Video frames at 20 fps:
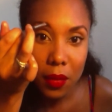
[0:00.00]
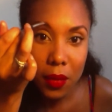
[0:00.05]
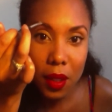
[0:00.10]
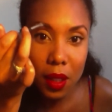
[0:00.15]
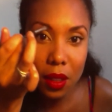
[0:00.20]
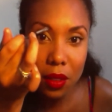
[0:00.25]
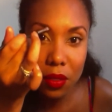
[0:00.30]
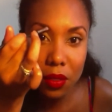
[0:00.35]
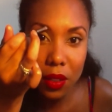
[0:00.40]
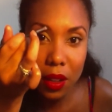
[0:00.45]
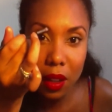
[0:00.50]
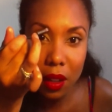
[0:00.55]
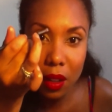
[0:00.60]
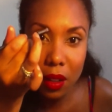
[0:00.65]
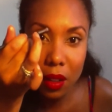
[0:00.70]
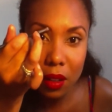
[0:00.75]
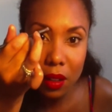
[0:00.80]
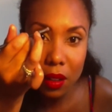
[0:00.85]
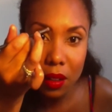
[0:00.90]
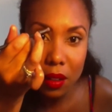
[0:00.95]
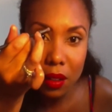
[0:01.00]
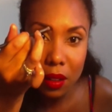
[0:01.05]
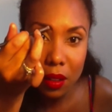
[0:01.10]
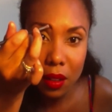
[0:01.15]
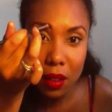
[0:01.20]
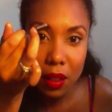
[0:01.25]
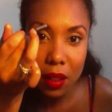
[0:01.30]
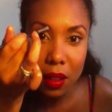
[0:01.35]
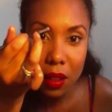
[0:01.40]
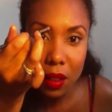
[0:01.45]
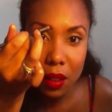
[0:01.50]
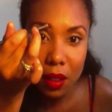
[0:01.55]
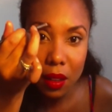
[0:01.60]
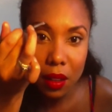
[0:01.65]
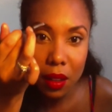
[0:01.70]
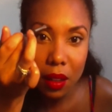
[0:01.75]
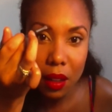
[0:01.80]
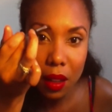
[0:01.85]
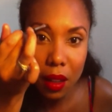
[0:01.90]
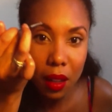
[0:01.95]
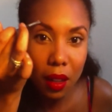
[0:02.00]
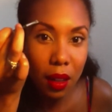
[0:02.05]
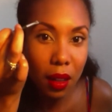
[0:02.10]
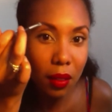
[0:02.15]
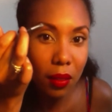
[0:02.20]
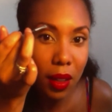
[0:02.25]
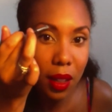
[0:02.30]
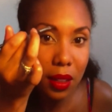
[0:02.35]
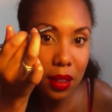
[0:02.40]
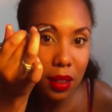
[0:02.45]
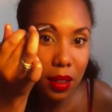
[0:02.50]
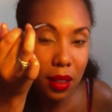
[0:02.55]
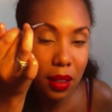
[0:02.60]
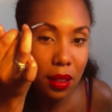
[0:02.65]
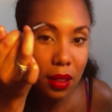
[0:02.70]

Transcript: to fill in the rest.